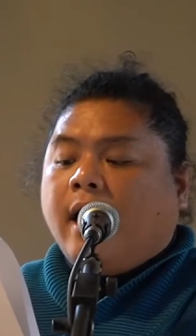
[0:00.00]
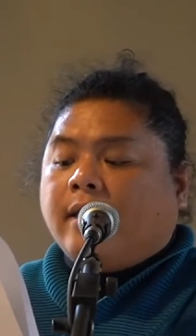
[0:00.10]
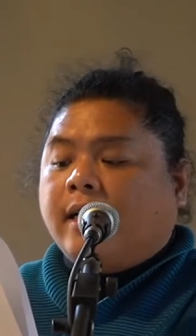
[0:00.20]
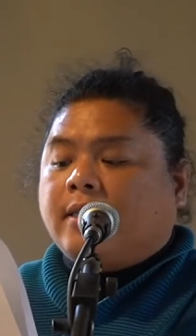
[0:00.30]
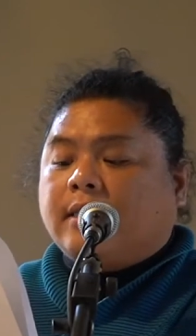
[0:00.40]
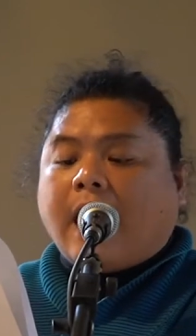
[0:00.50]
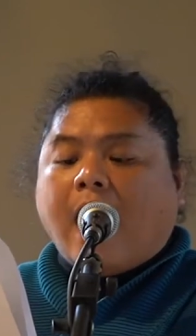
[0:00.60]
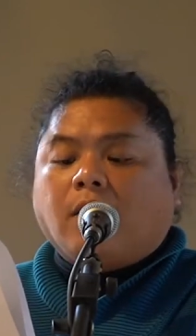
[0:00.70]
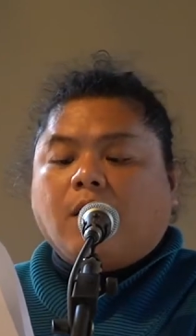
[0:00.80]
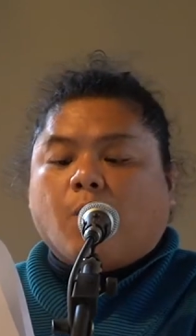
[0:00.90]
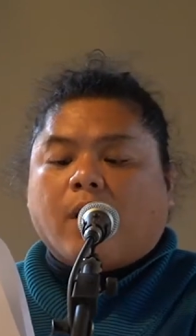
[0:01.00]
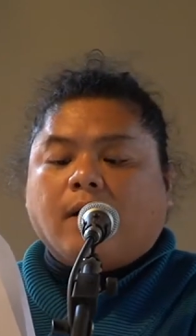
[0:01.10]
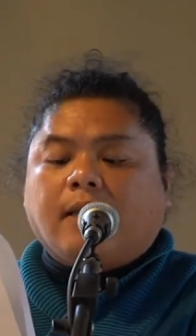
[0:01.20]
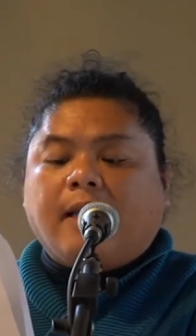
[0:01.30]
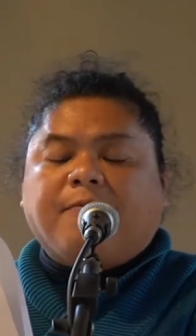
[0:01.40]
This is how the
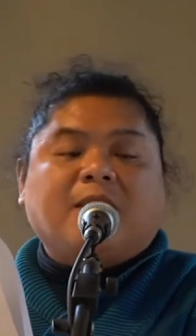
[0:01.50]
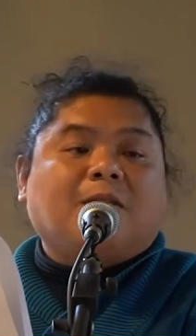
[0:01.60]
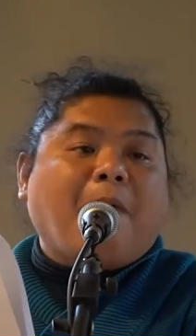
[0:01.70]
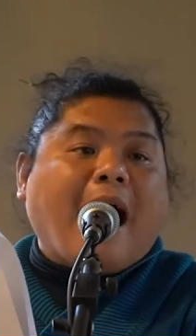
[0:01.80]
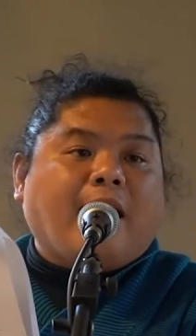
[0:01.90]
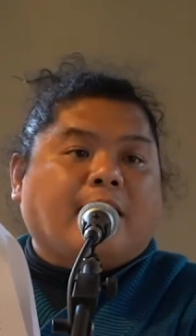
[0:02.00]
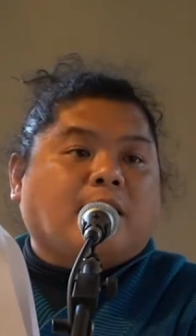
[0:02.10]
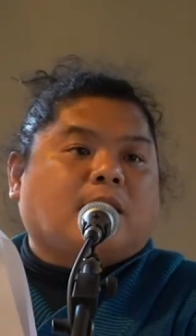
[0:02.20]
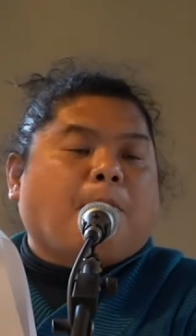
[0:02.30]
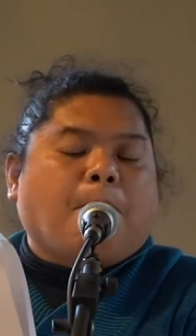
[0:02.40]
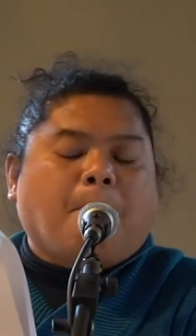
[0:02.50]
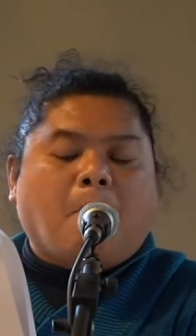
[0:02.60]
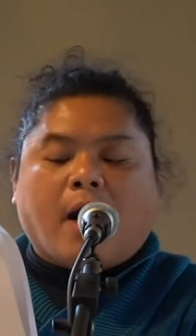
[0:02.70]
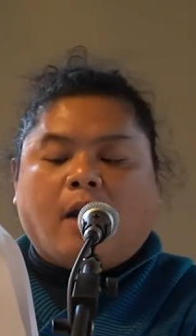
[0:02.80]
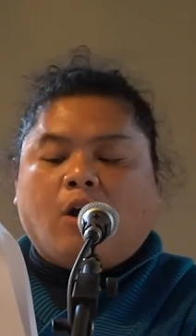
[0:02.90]
world keeps its balance,
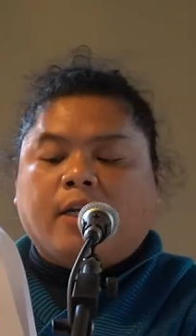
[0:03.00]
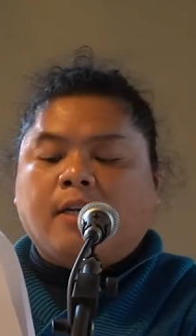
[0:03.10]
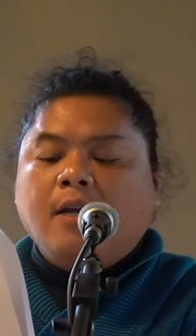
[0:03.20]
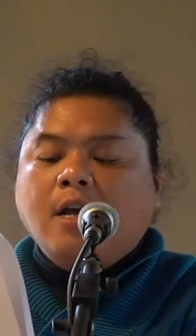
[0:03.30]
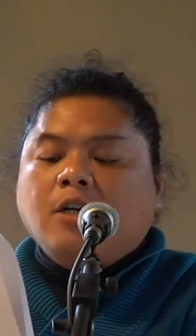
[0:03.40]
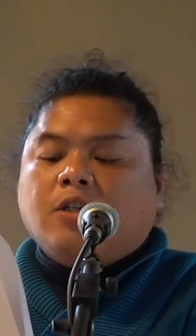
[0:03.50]
Marlon.